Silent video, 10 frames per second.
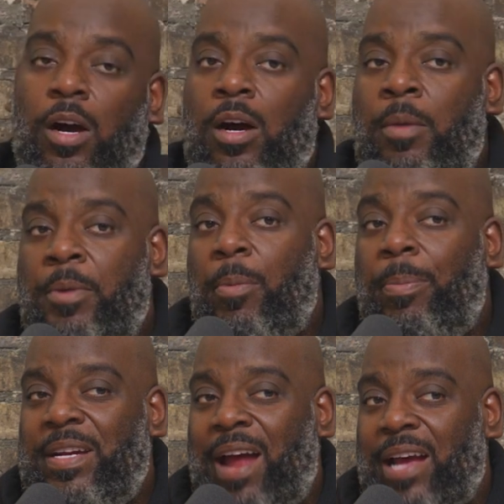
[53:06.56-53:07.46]
Um, it would
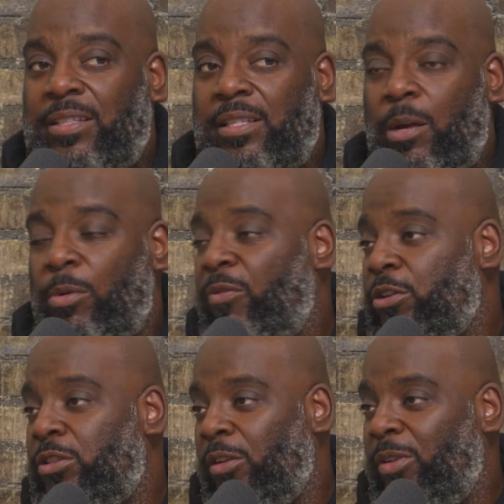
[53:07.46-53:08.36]
be nice to see a
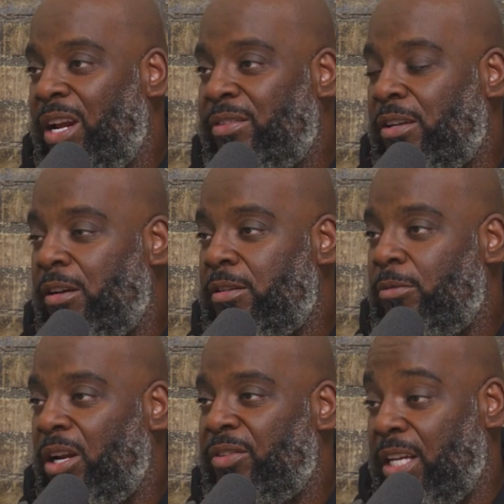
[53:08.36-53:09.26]
reversal of what I saw,
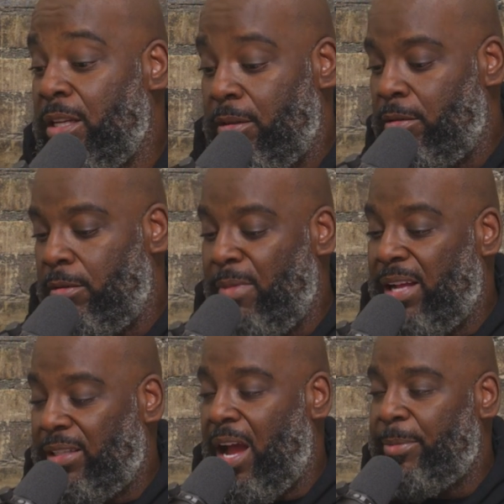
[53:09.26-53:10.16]
what I've seen
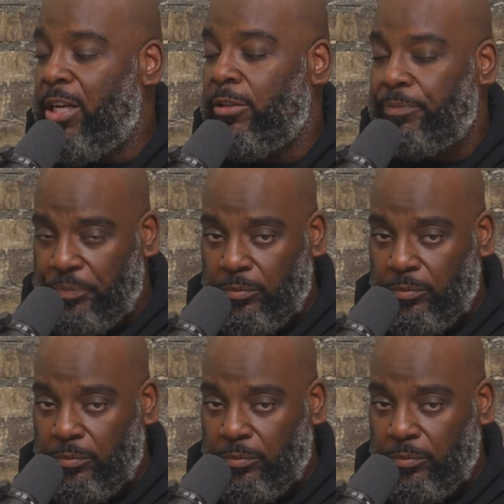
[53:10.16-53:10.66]
my time here.